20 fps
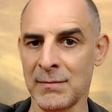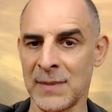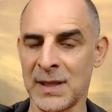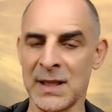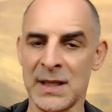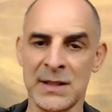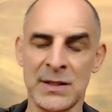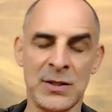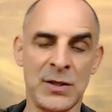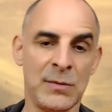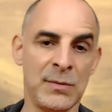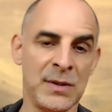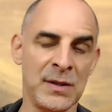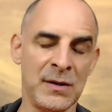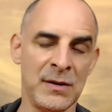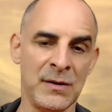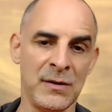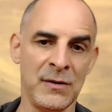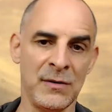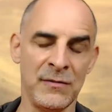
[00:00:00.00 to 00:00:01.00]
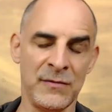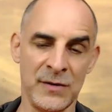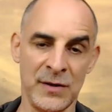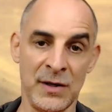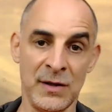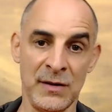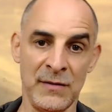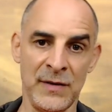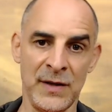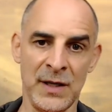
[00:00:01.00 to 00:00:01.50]
But that's a topic for
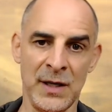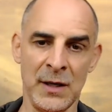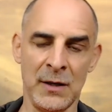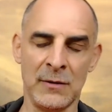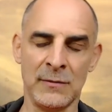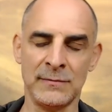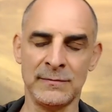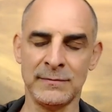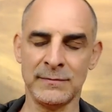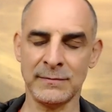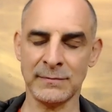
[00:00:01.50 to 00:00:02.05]
another video.